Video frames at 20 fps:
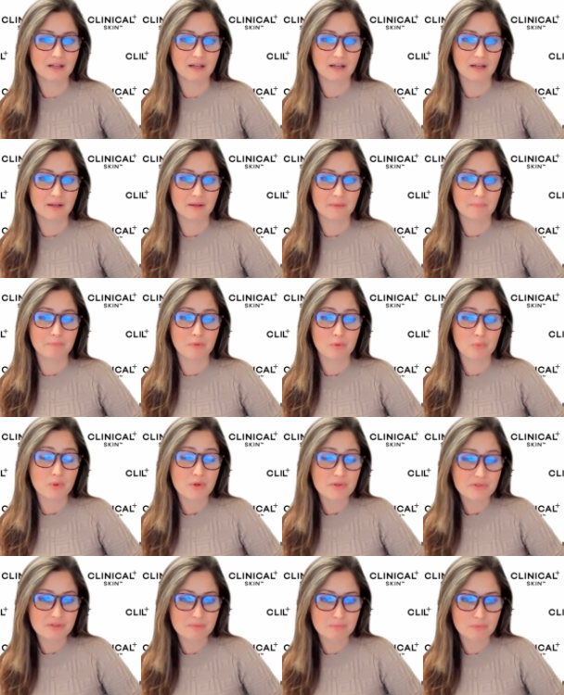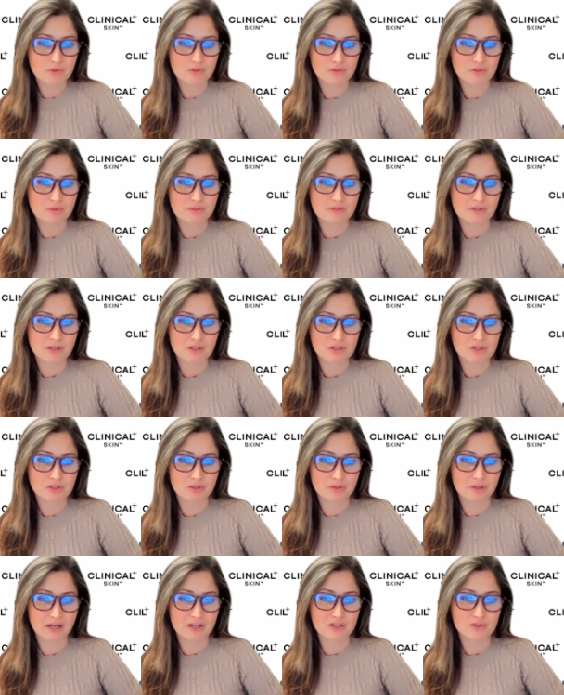But was the
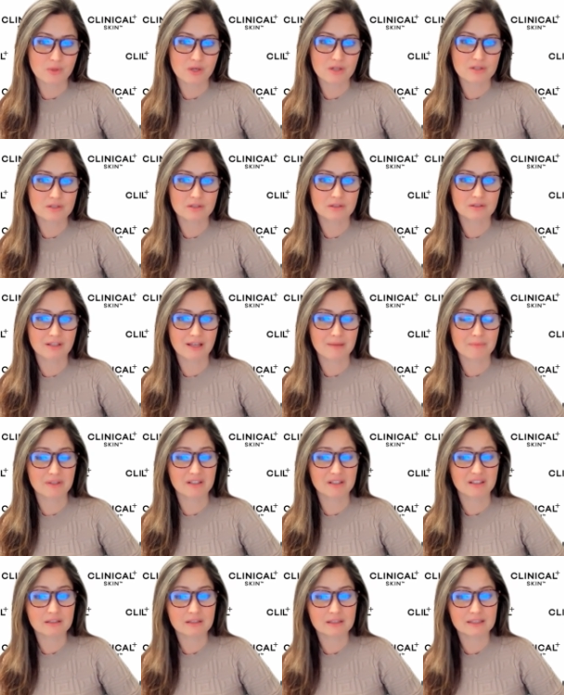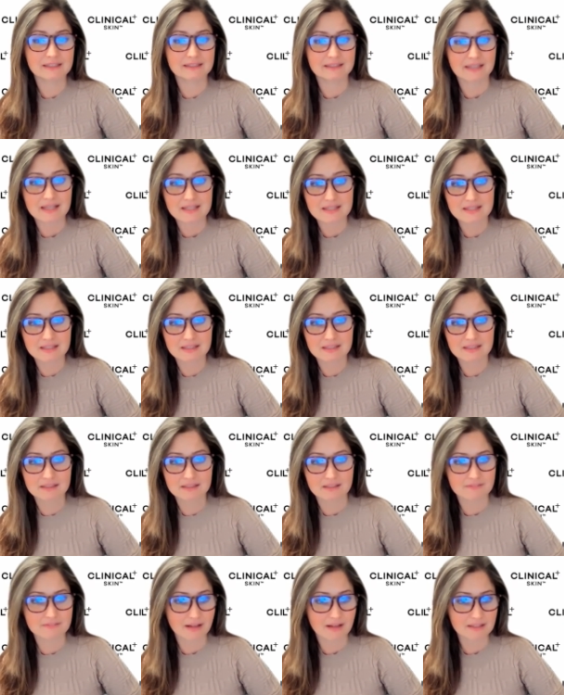moisturization or hydration claim clinically tested
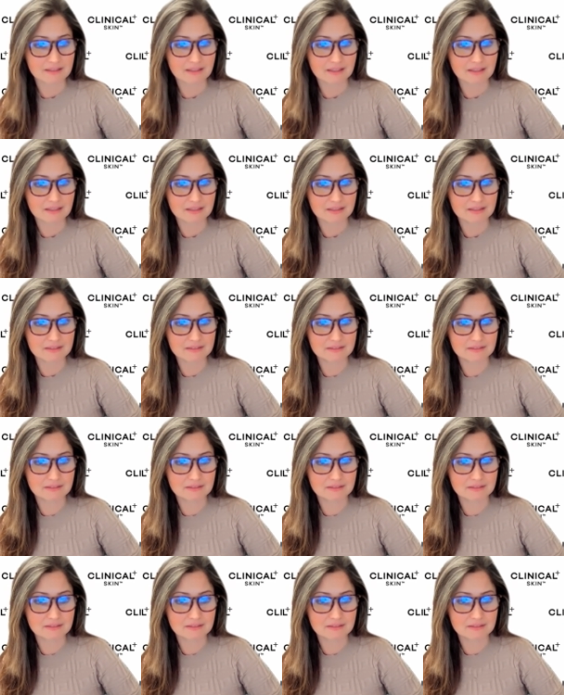and validated?